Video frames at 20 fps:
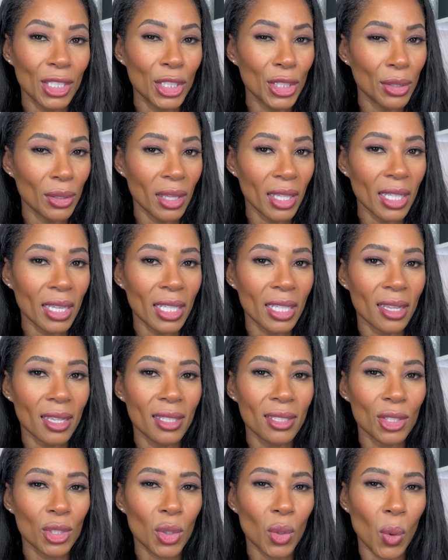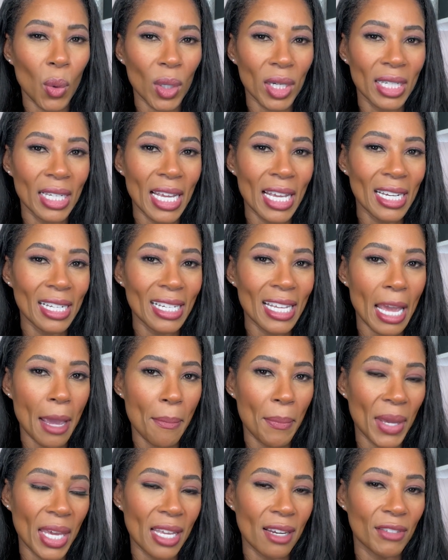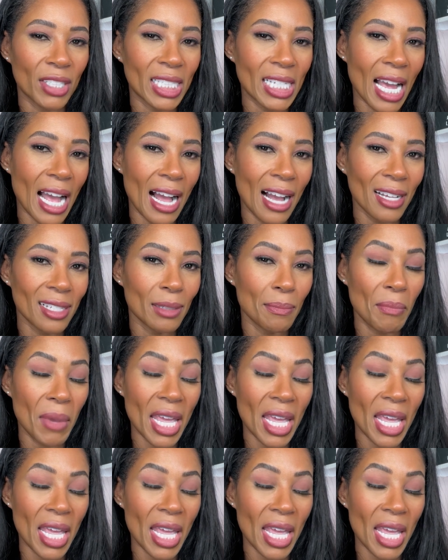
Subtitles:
do you think that this coordinated campaign of attacks